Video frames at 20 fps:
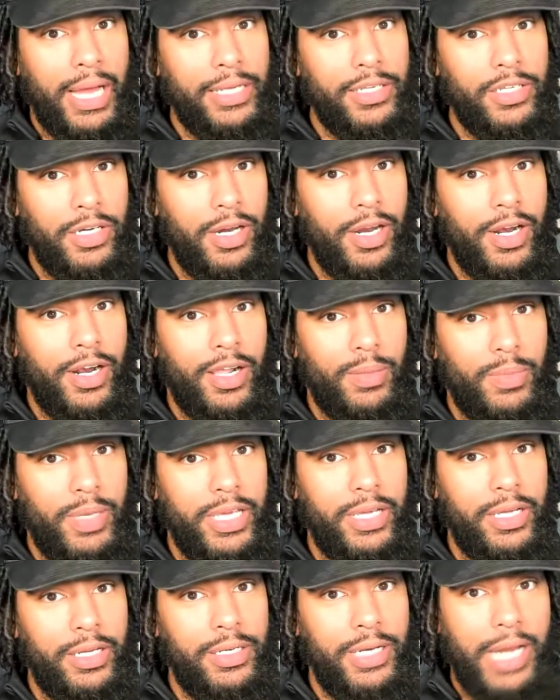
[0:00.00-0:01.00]
You know what I
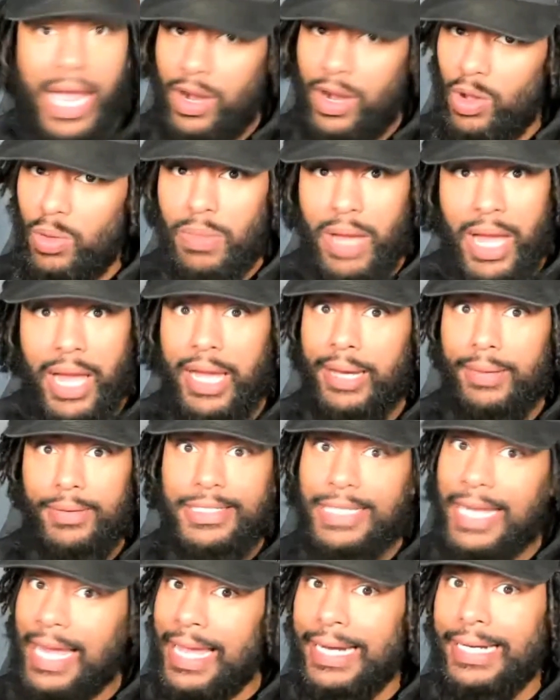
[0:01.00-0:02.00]
mean? Not on mine, because
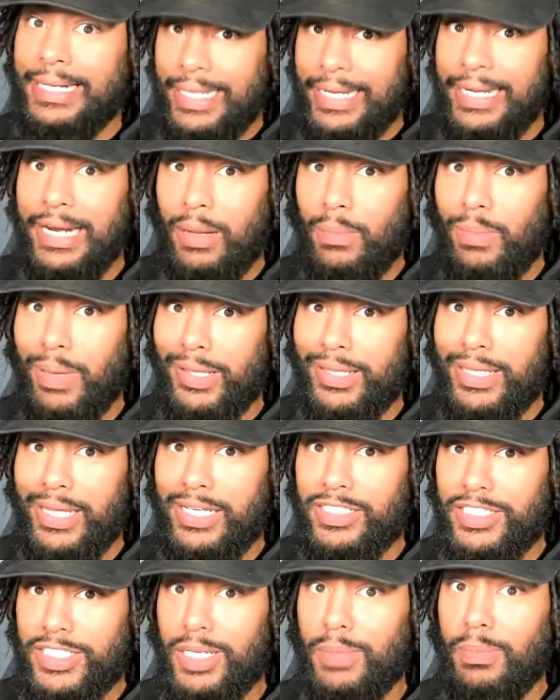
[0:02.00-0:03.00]
I ain't thinking about that
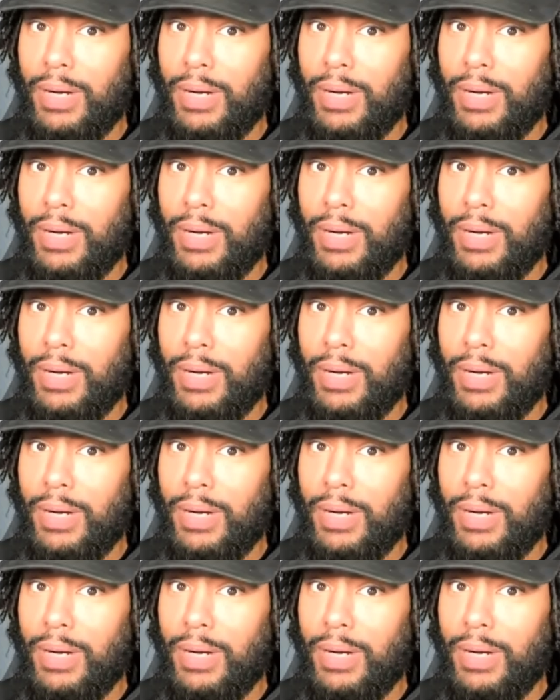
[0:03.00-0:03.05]
shit.